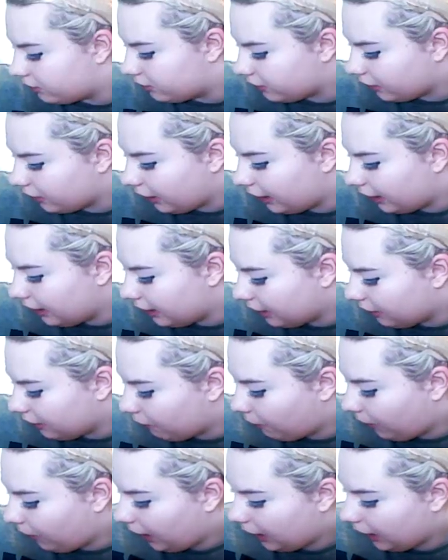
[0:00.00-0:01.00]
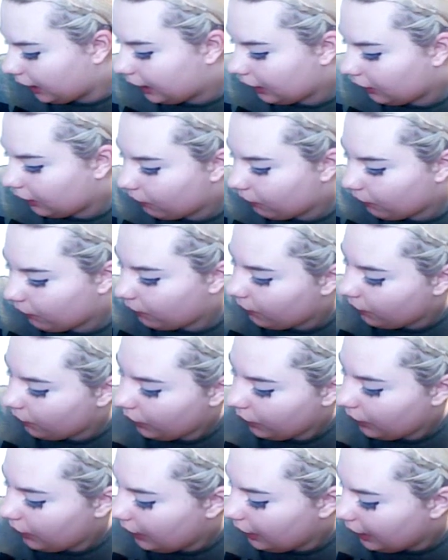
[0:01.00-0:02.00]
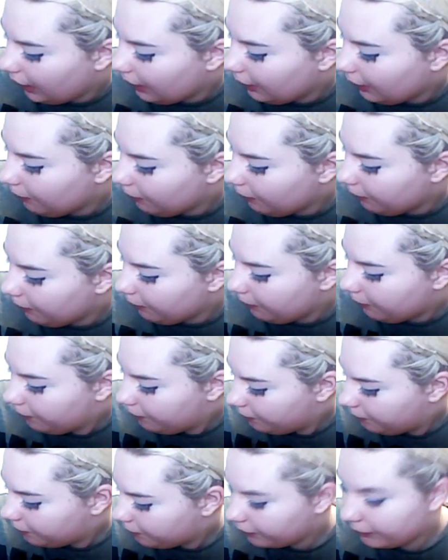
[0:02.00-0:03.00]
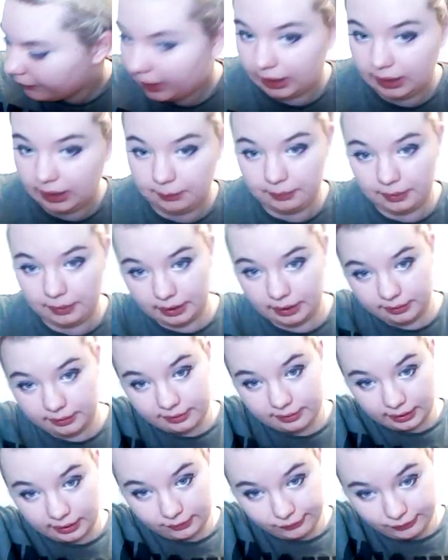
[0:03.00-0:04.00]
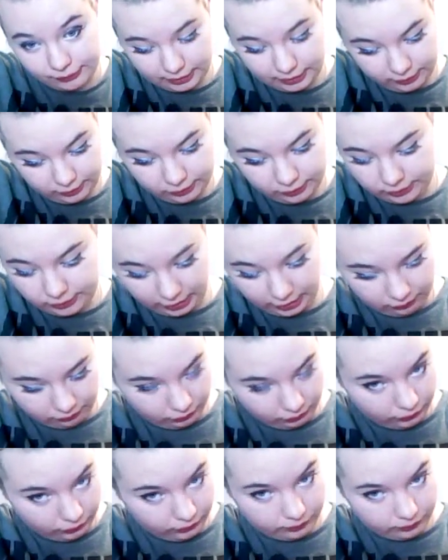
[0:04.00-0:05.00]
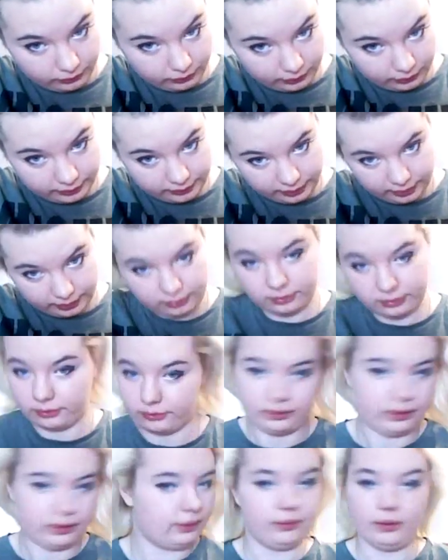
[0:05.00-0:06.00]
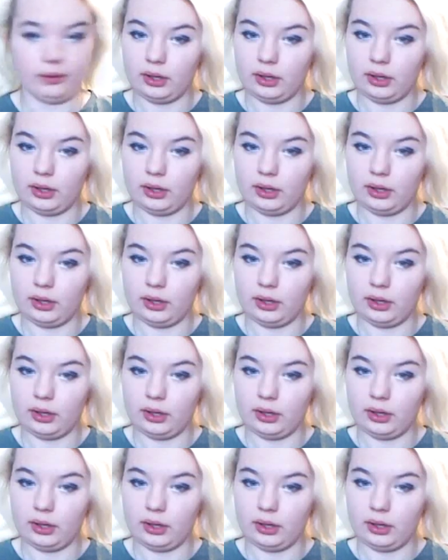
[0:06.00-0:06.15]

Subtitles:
Styling a wig or keeping it safe in general, I'm going to take this off now.